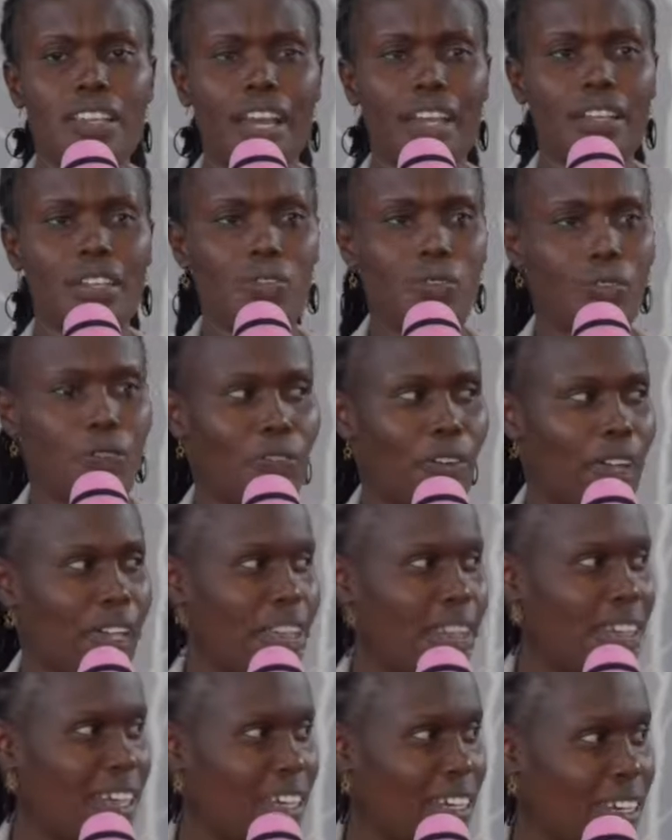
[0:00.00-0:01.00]
is trying to
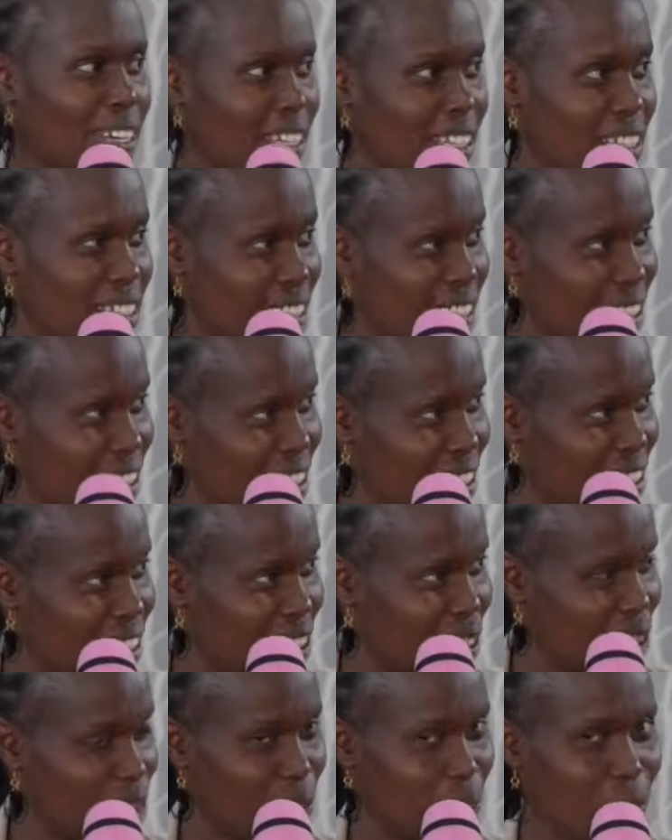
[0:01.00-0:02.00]
find their niche,
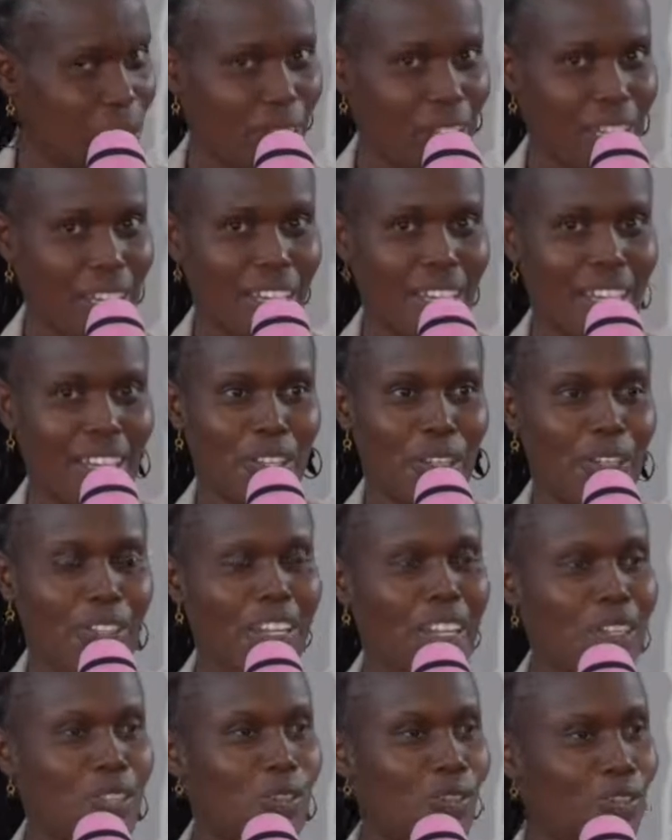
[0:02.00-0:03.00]
you know?
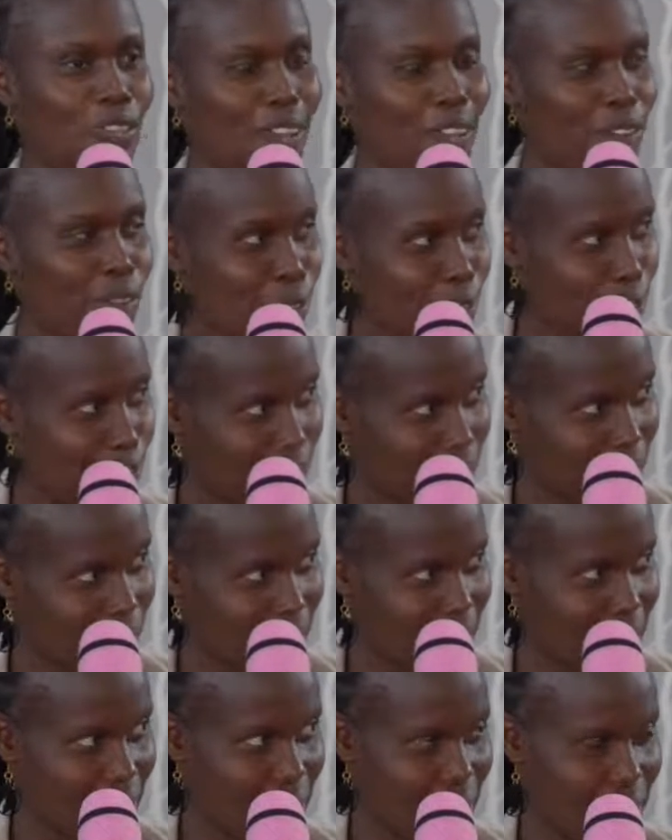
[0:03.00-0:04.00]
You're trying to find your
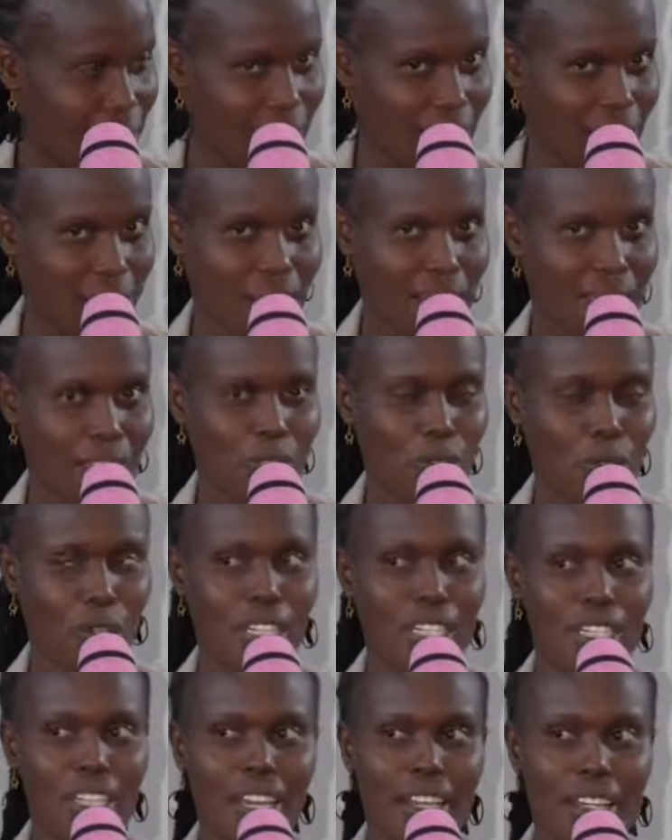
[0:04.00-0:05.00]
space.
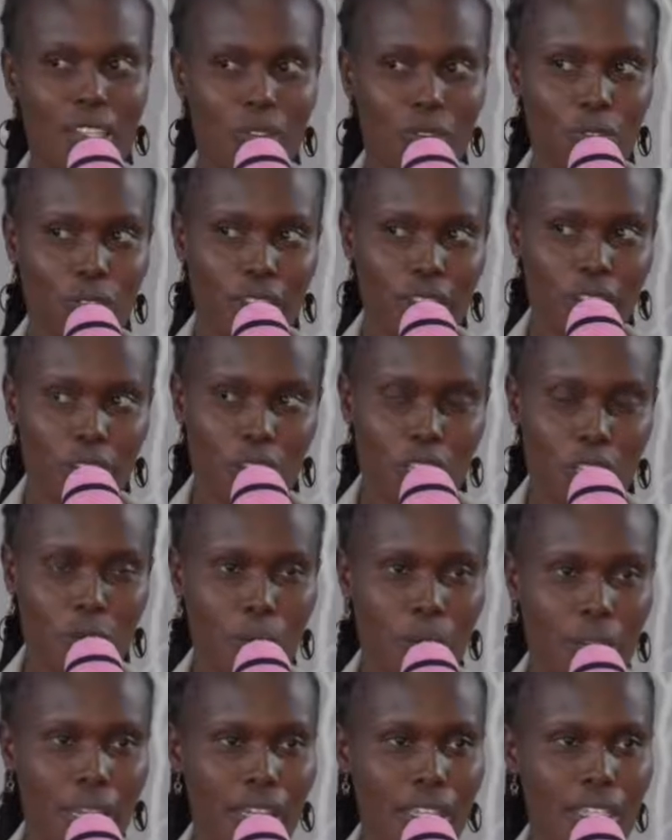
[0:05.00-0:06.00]
So in trying to find
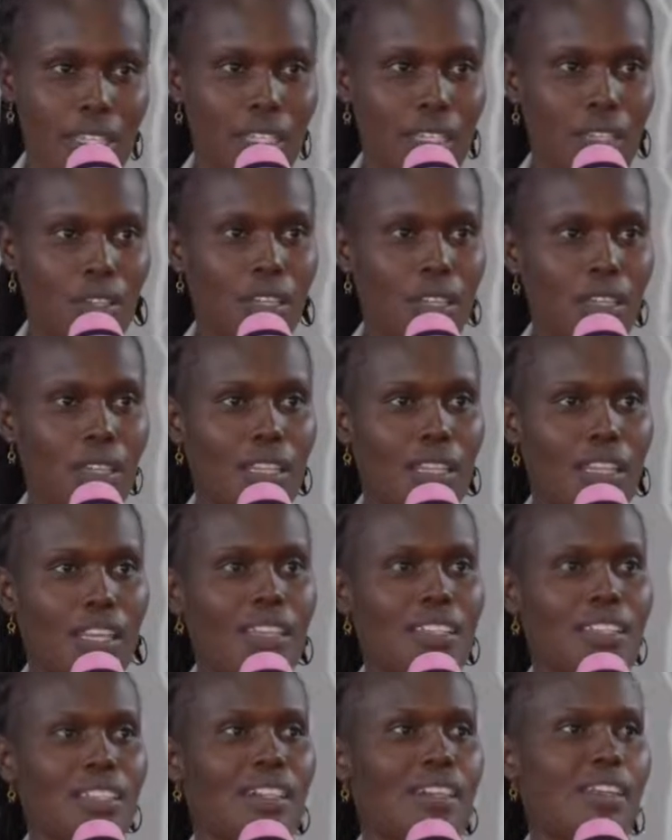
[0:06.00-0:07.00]
your space,
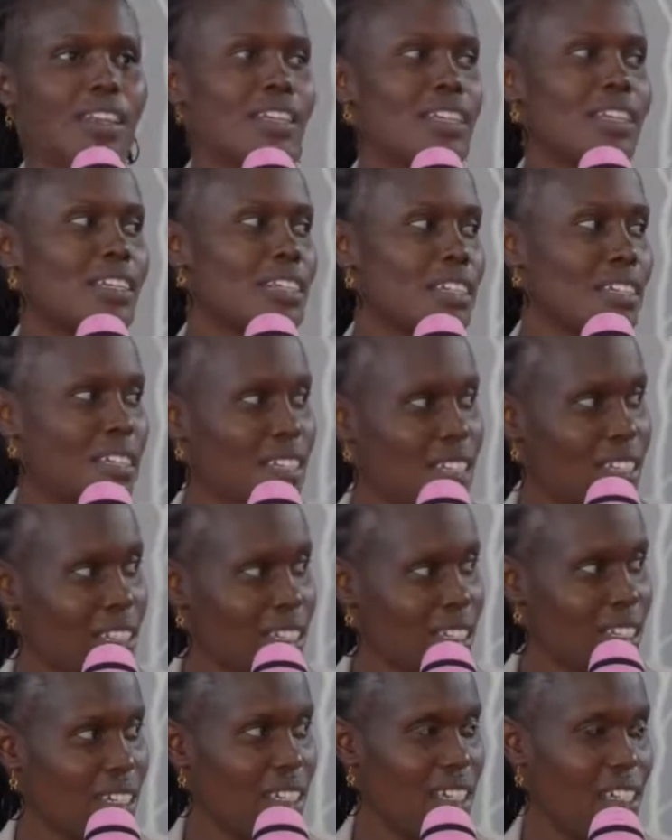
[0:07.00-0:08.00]
there's greed.
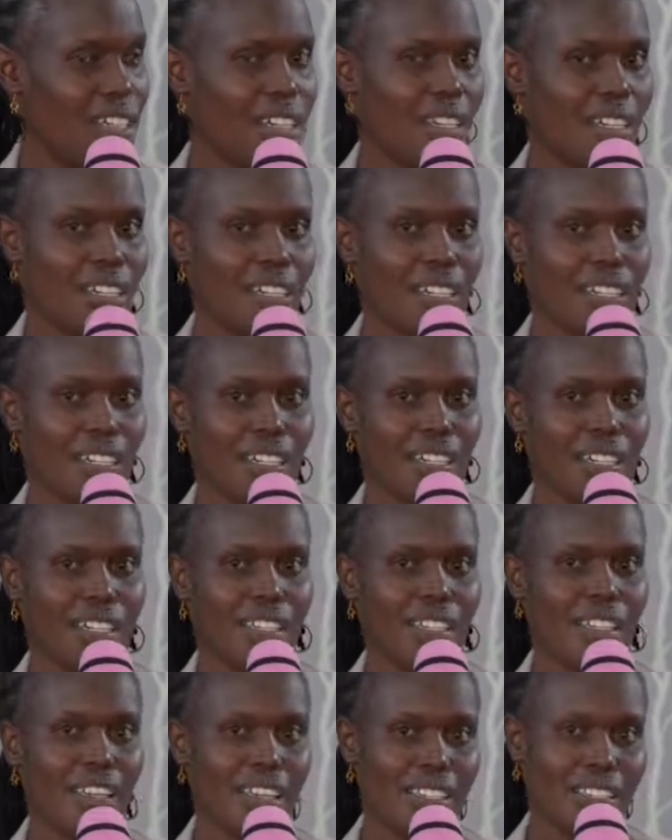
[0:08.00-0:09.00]

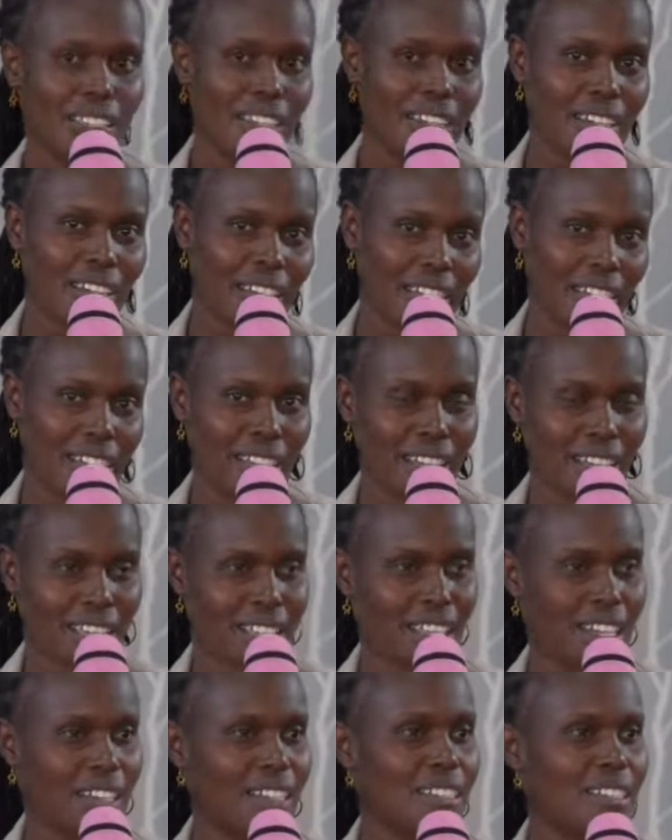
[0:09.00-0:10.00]
There's
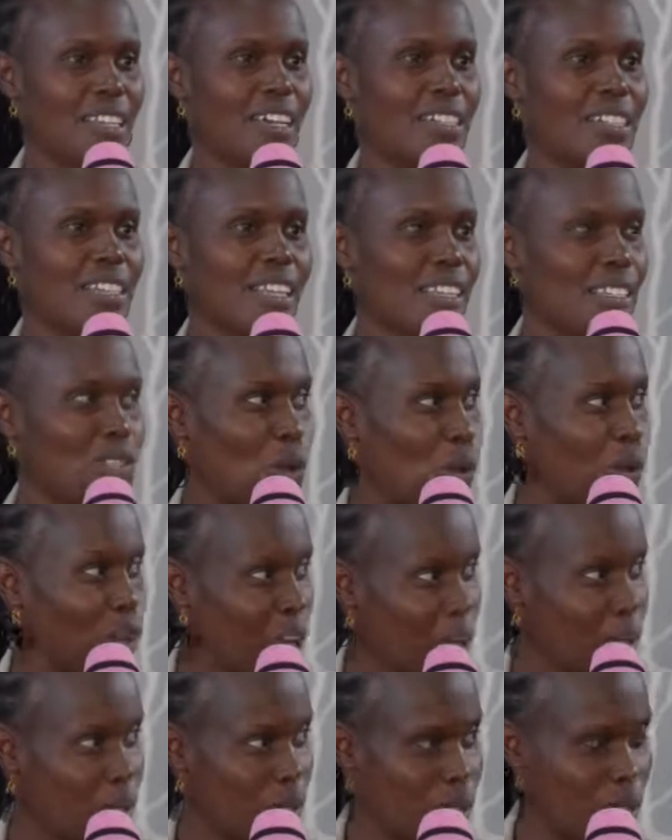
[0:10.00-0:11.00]
greed as a result. There's
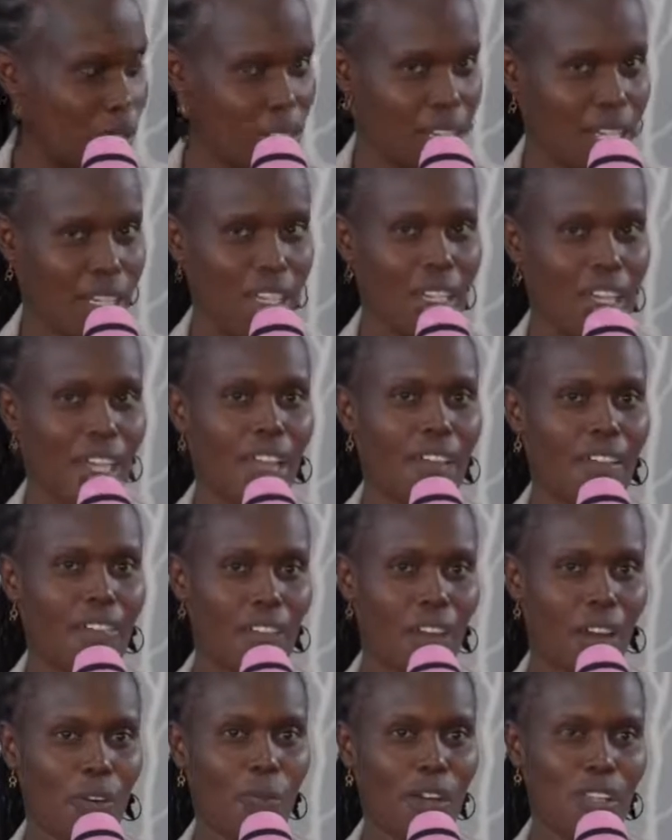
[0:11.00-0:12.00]
corruption.
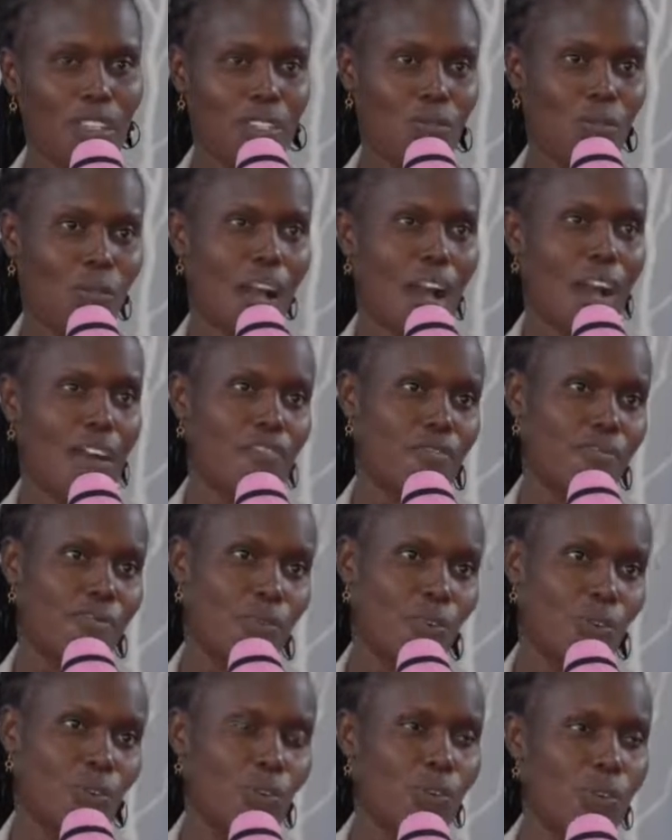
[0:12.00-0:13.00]
Everyone wants to
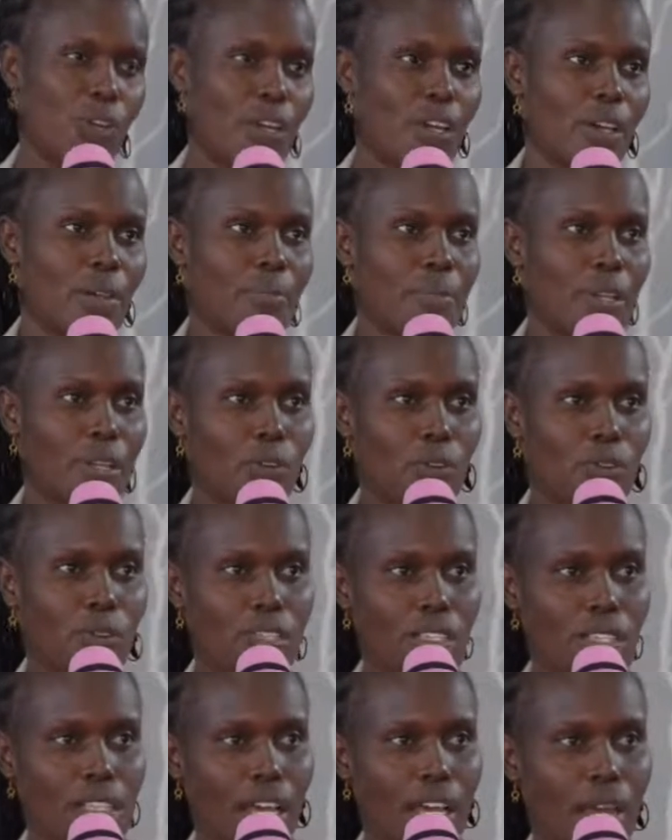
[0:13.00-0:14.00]
have more
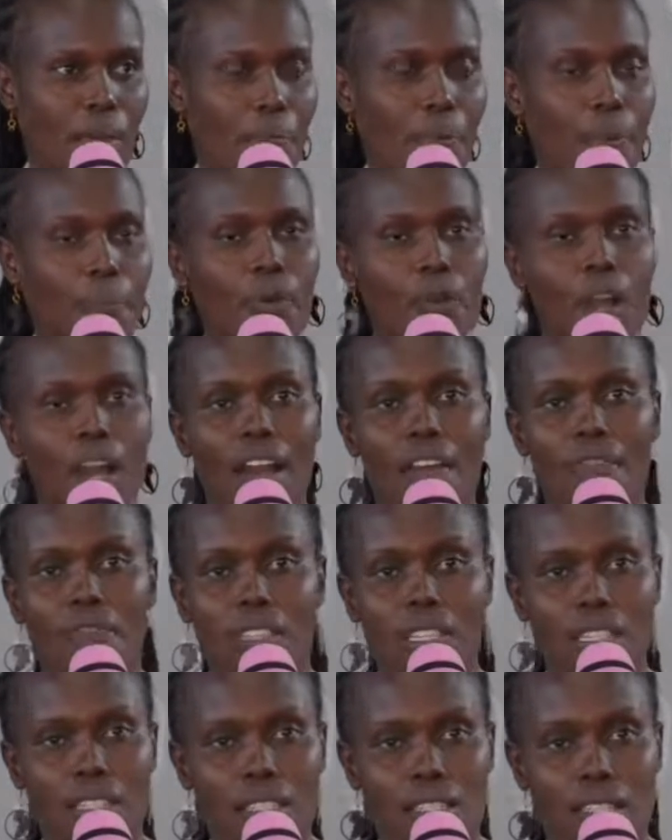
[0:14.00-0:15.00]
because people
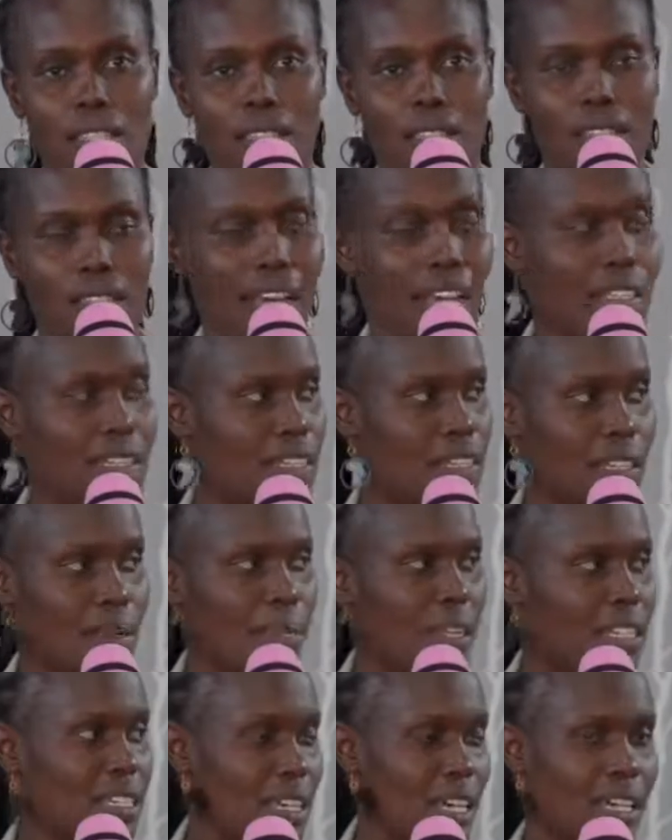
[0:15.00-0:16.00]
have this
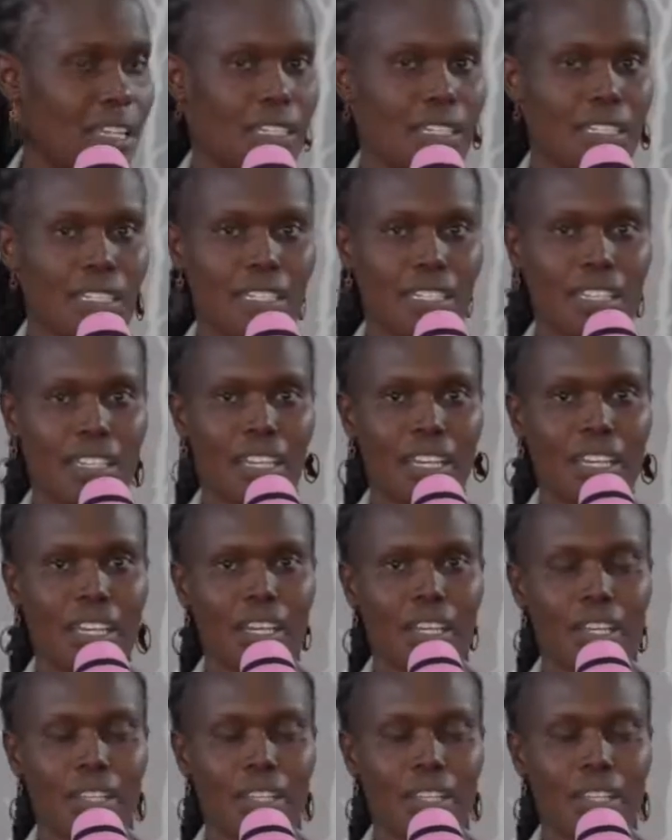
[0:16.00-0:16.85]
scarcity mentality.